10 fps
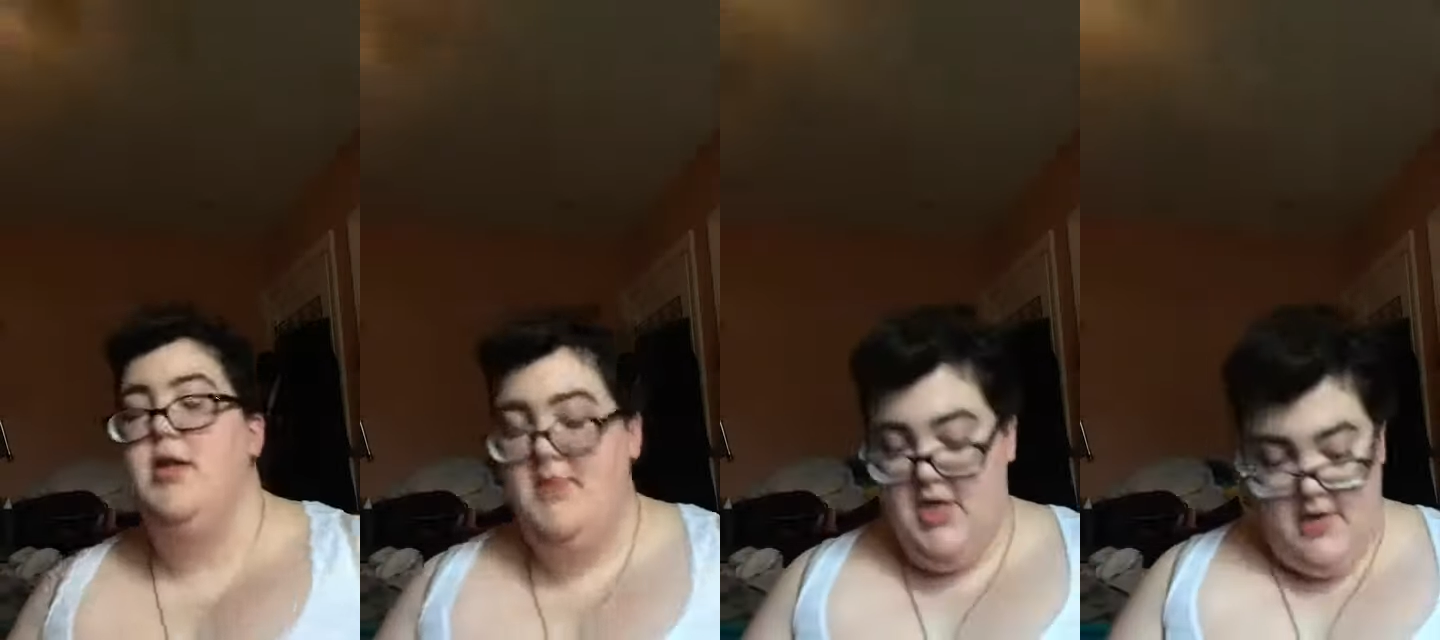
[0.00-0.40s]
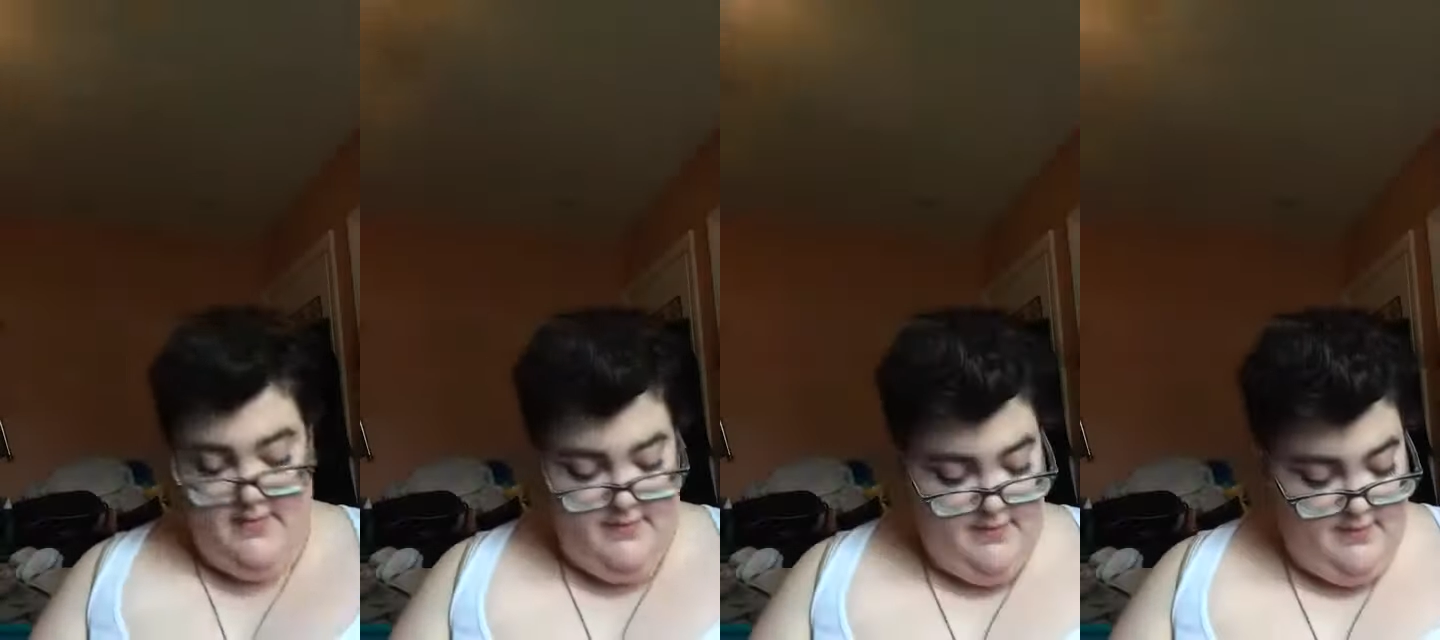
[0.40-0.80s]
bit on
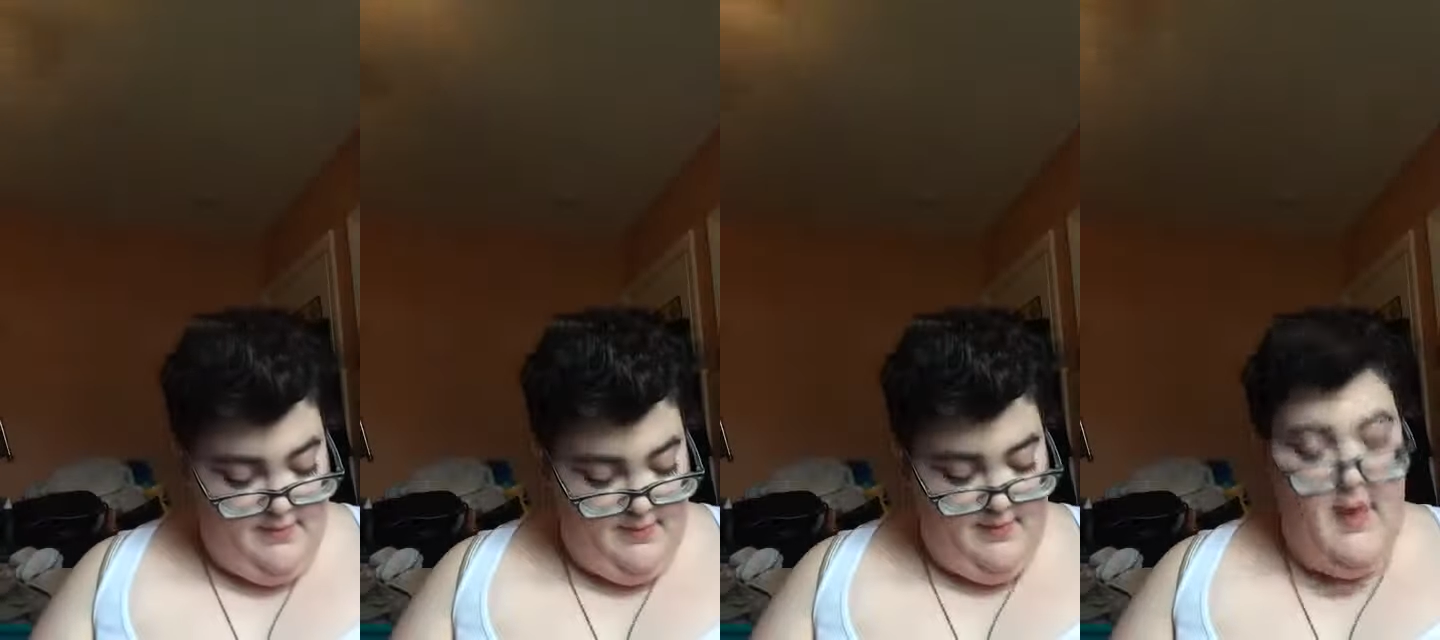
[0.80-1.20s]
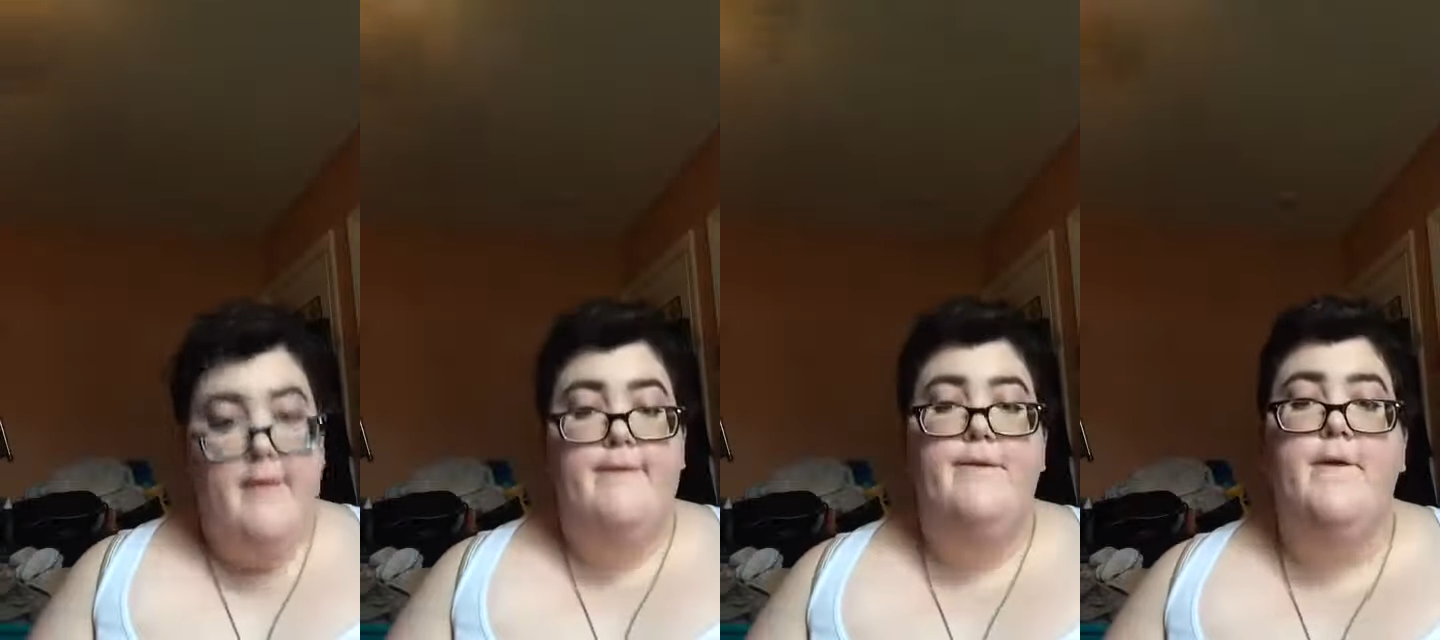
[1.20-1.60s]

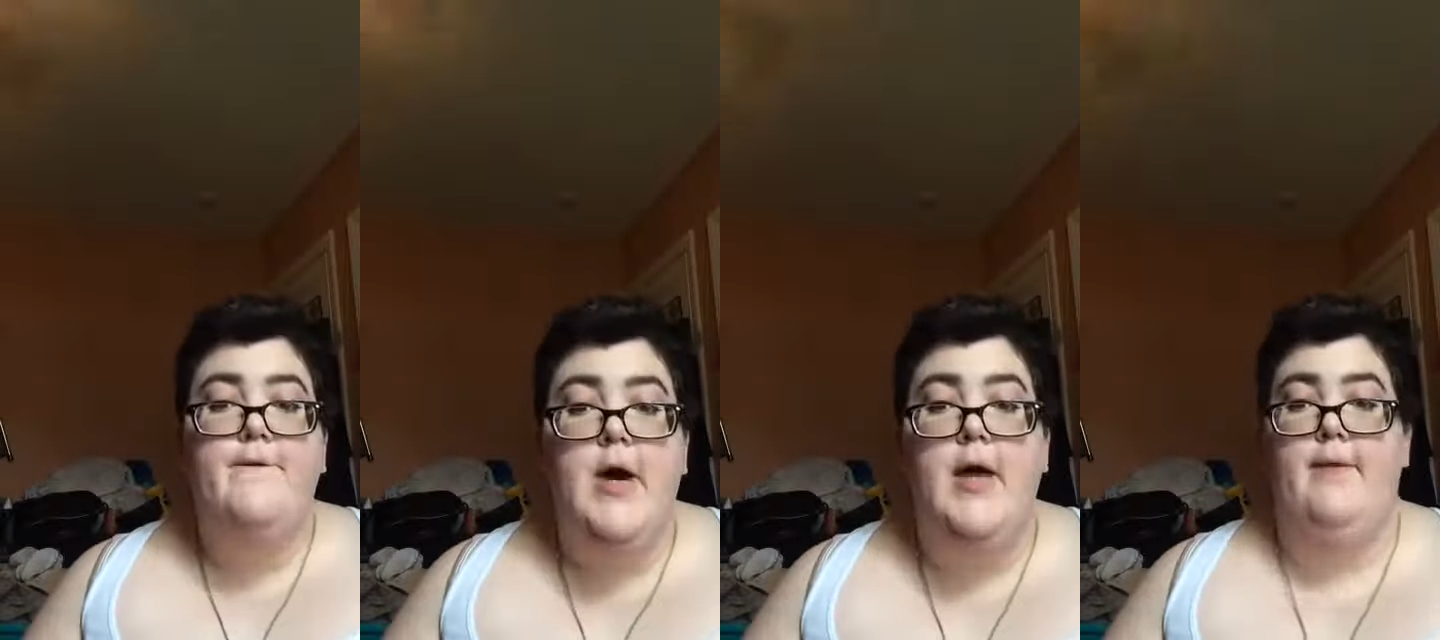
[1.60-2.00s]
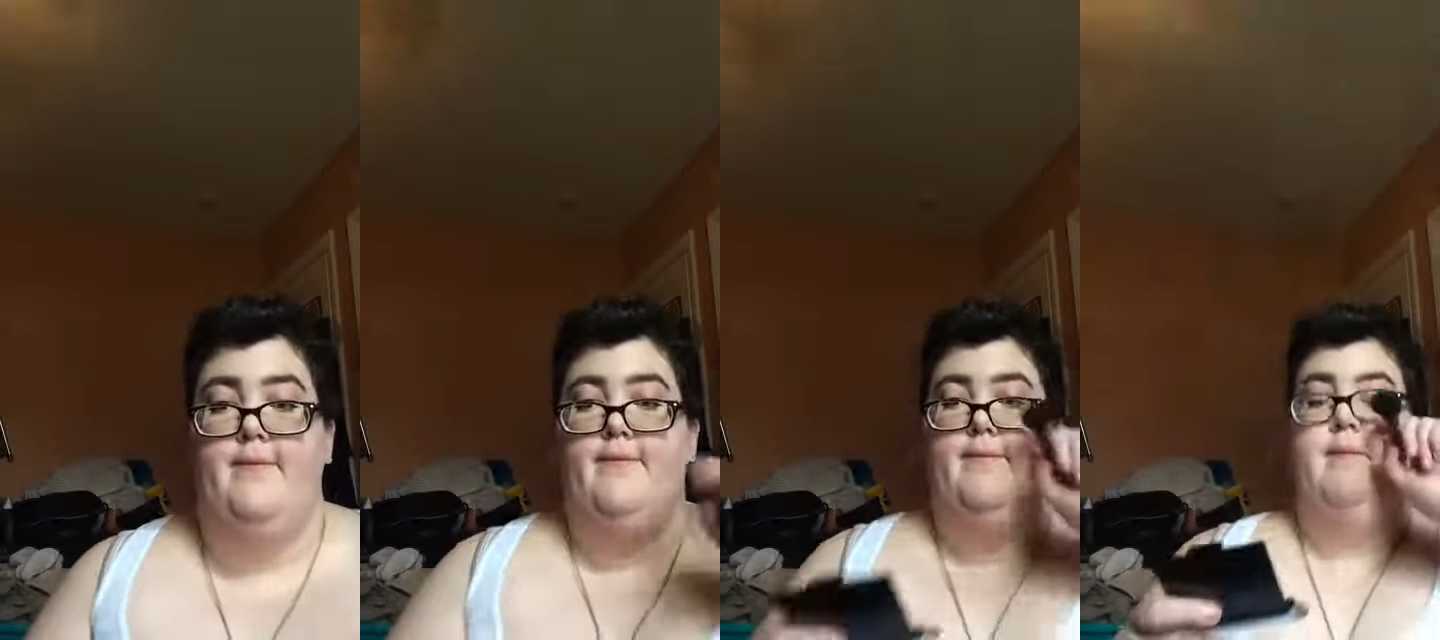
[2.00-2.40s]
for fun.
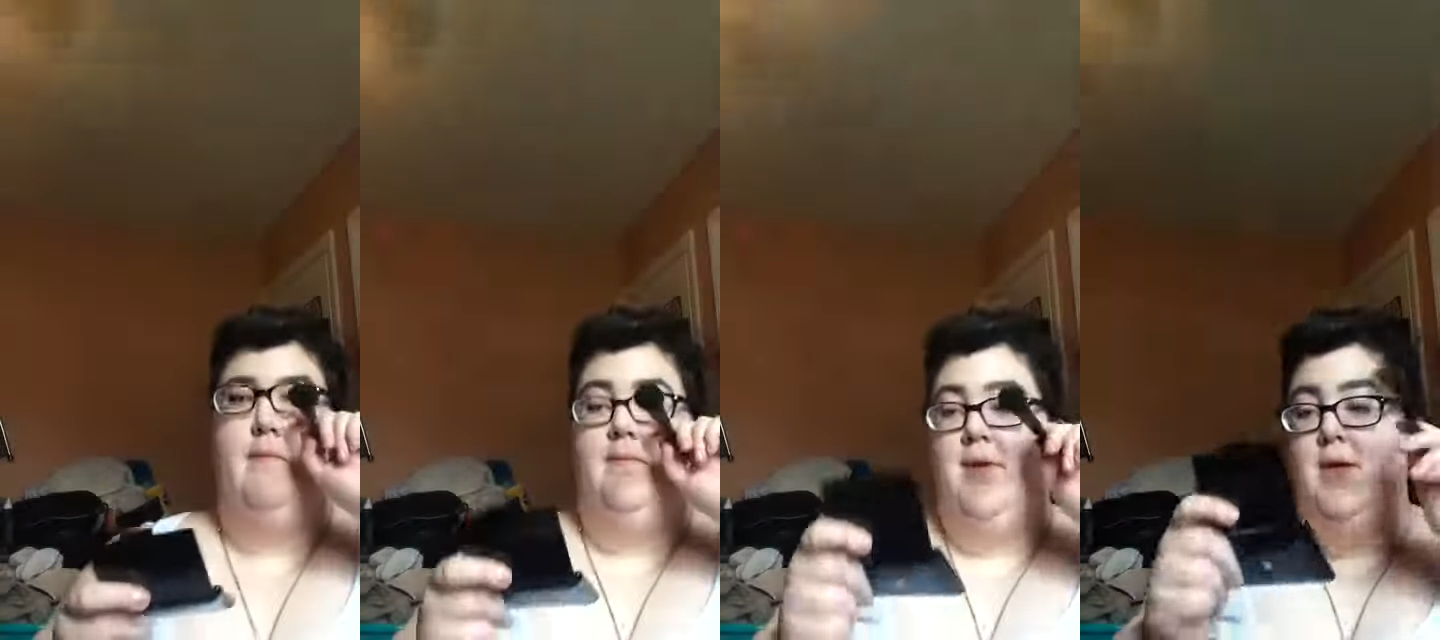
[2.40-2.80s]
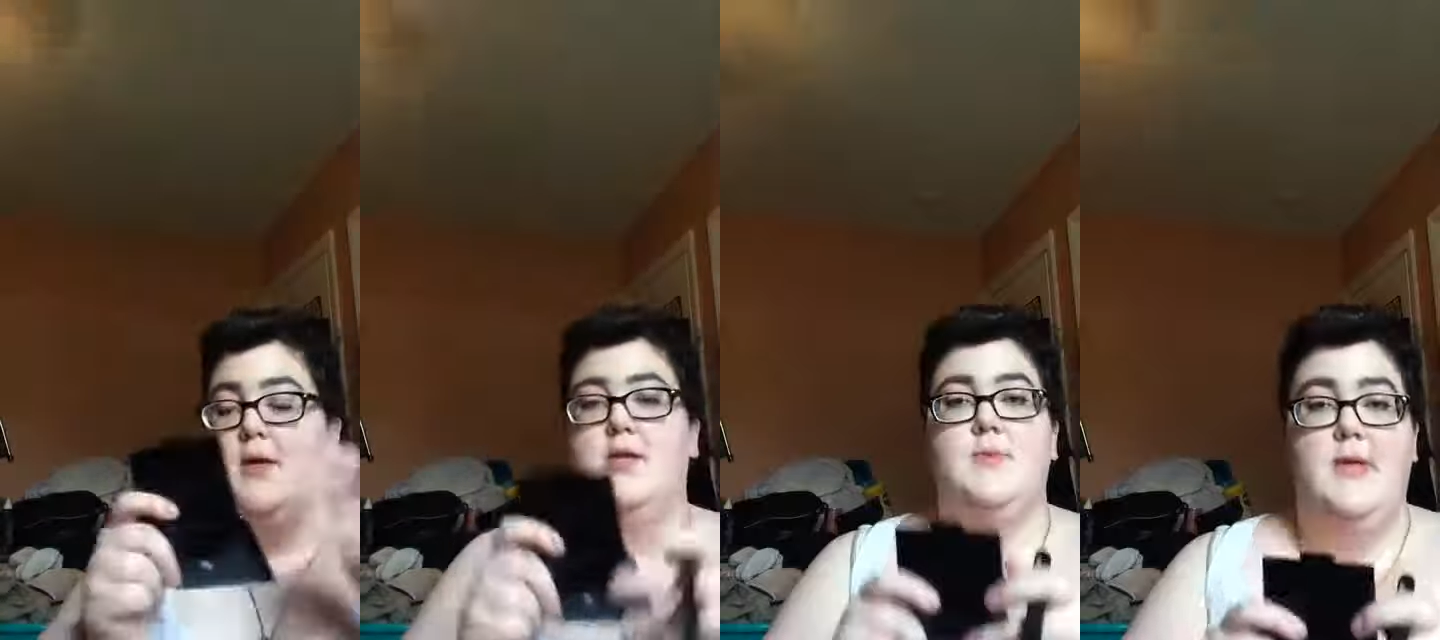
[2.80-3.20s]

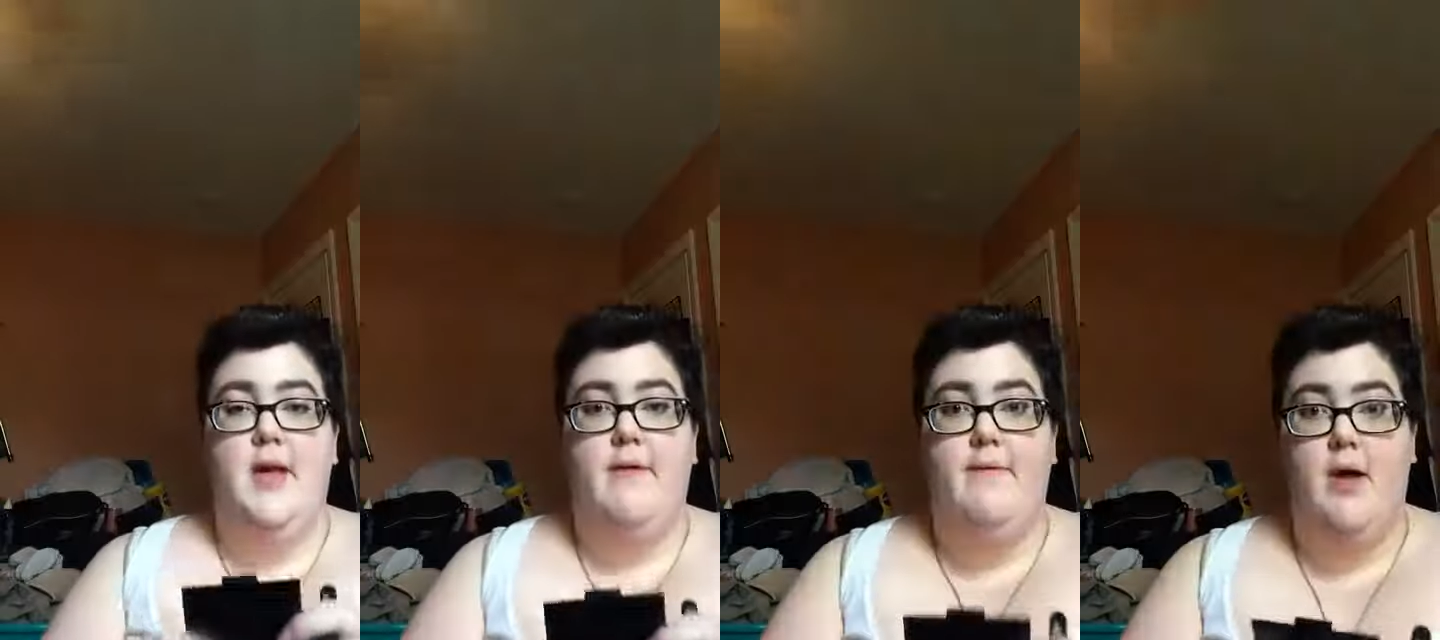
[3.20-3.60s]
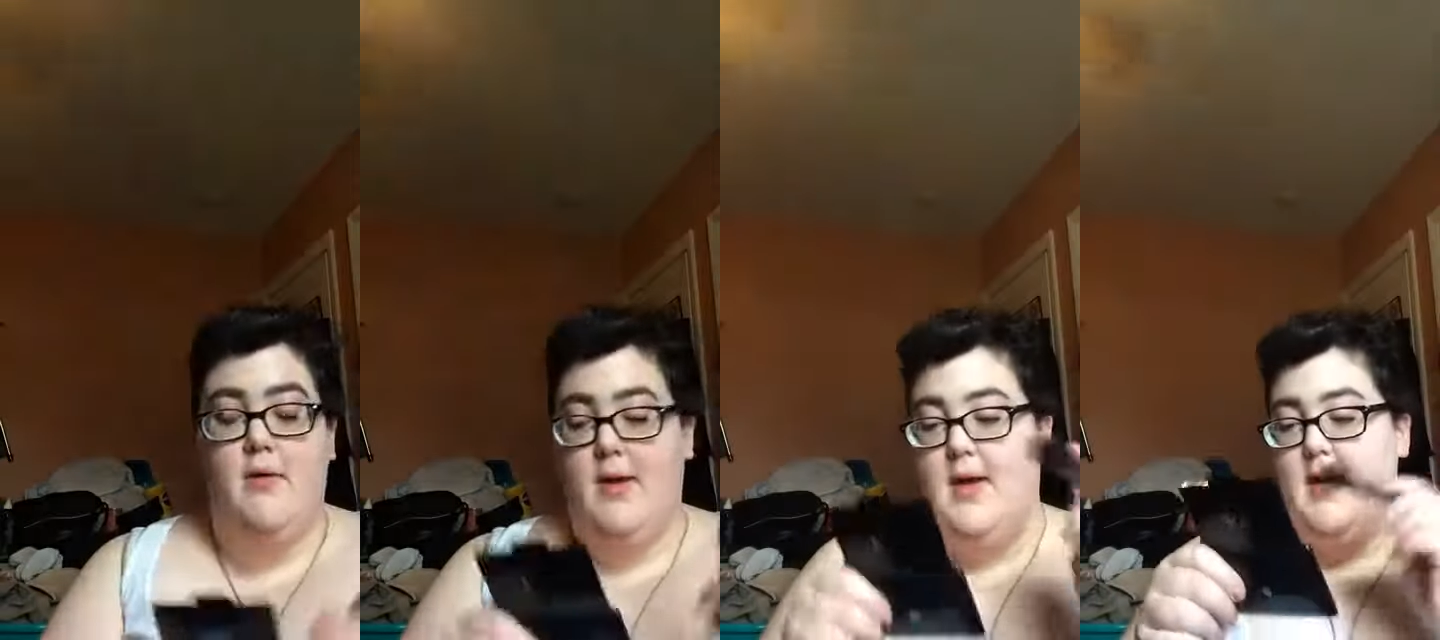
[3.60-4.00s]
Because we like fun,
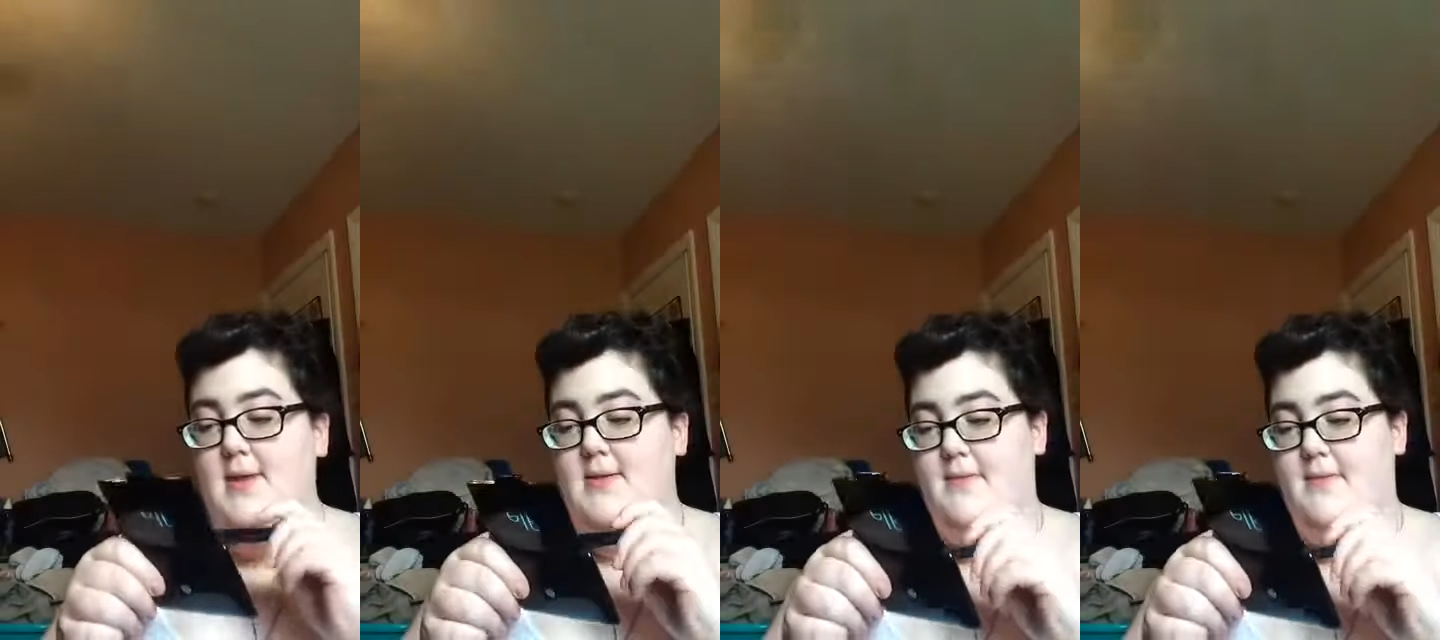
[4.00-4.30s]
right, guys?